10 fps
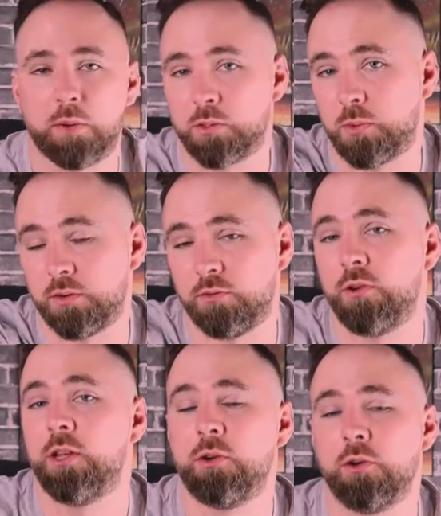That was one
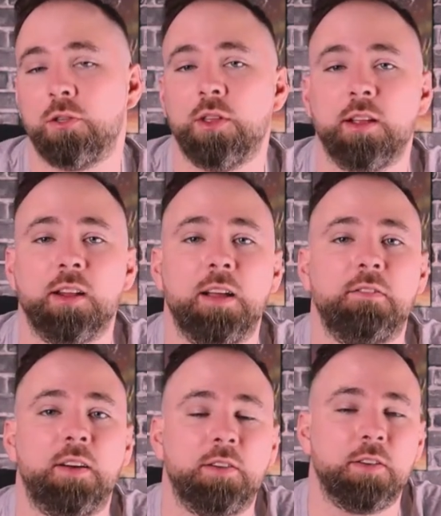really cool thing that I
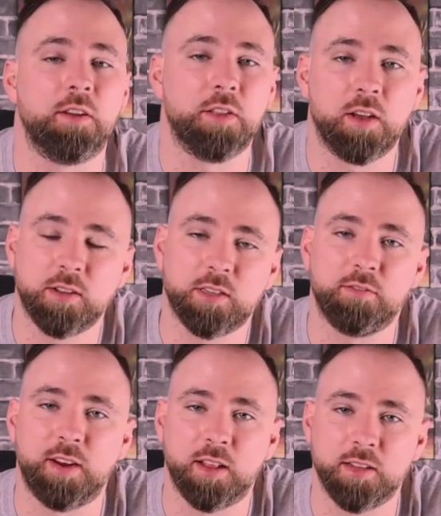found on the
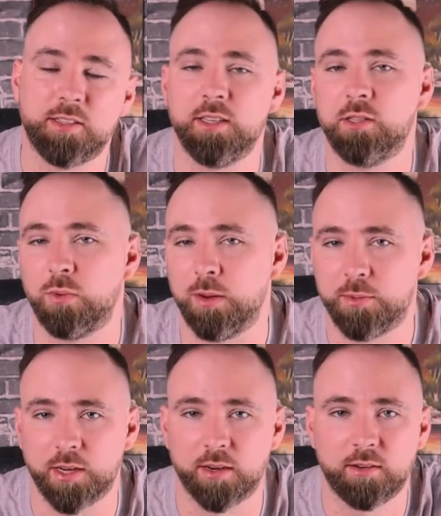Hudson Valley Seeds
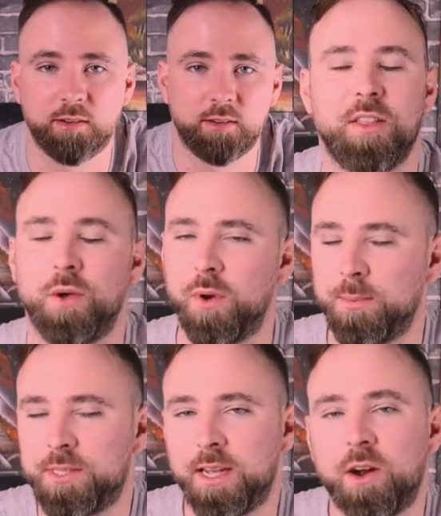website. The
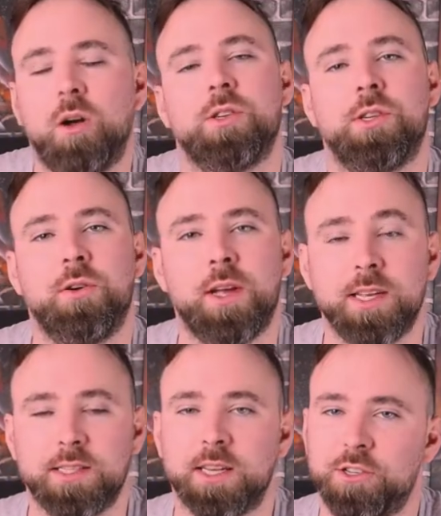website also
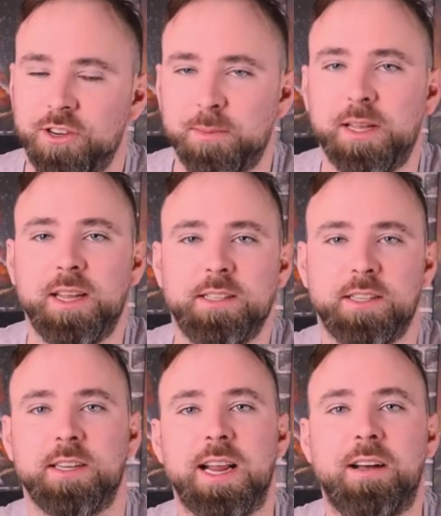is extremely
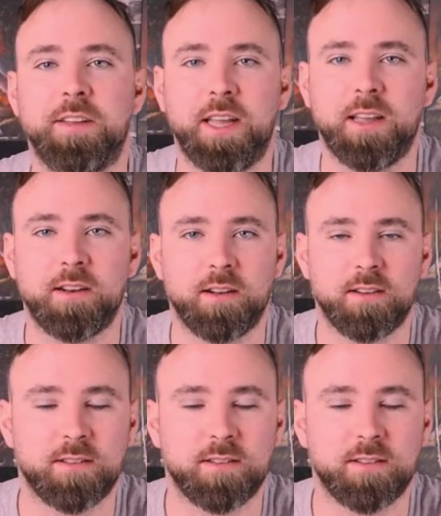easy to navigate.